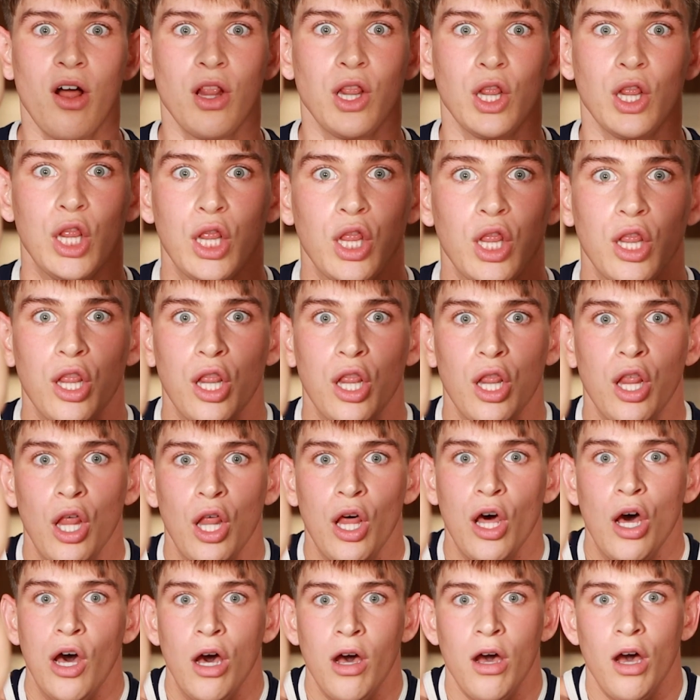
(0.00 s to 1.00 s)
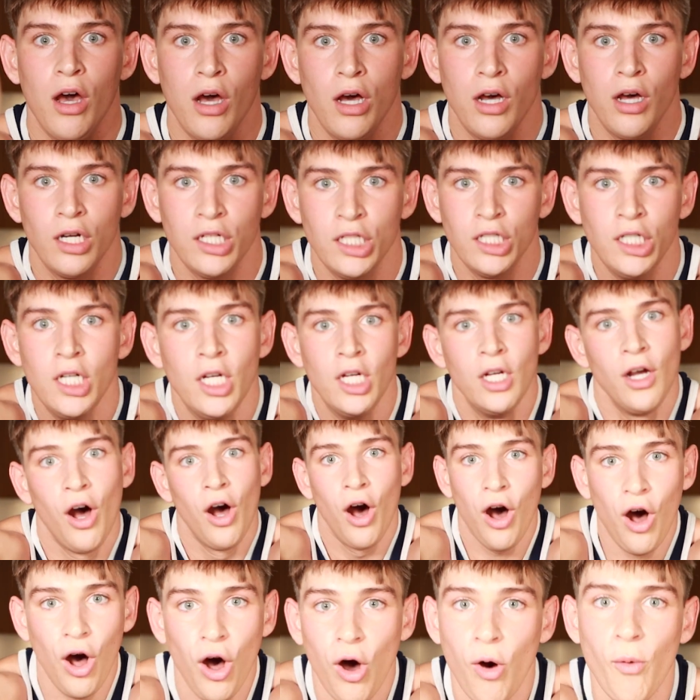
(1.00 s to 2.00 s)
long
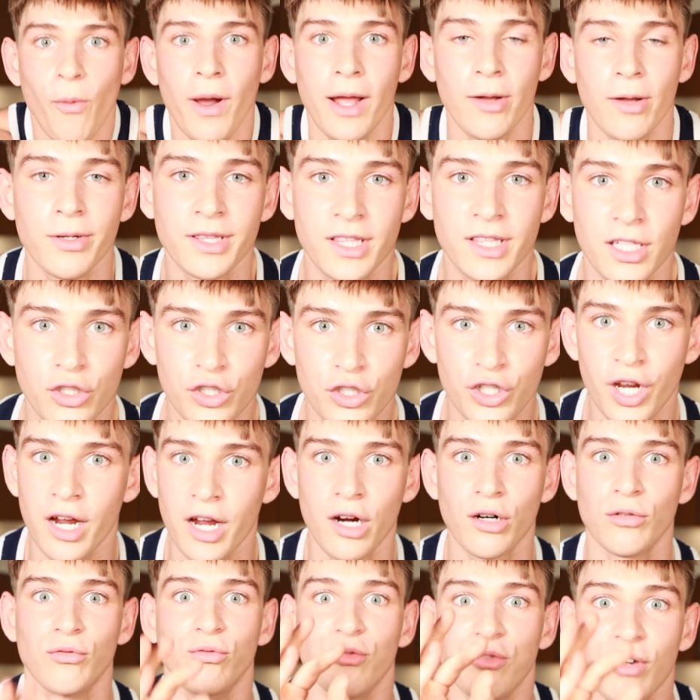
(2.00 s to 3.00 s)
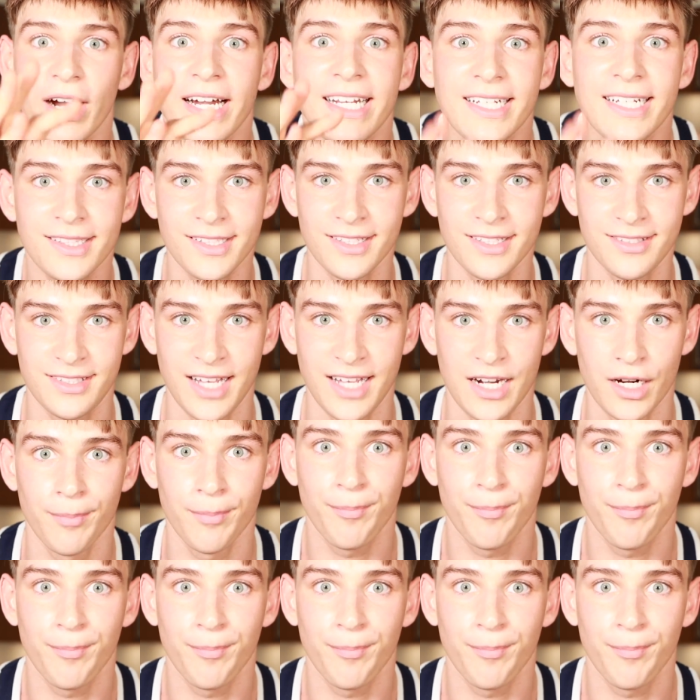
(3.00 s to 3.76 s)
hallway with the chair right in the center